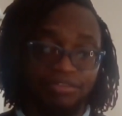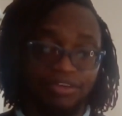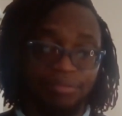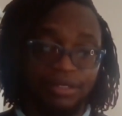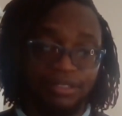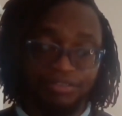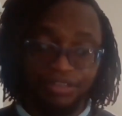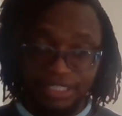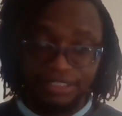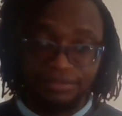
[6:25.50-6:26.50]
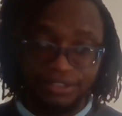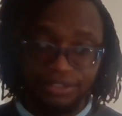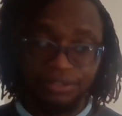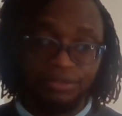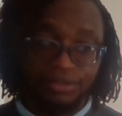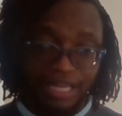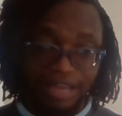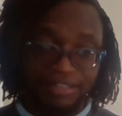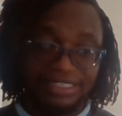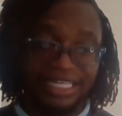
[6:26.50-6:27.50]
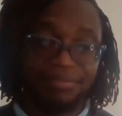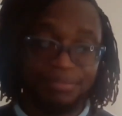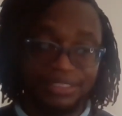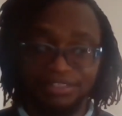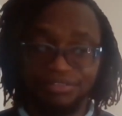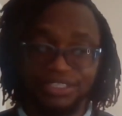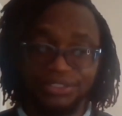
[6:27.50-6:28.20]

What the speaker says: of your in fees. So you have a 10% fee.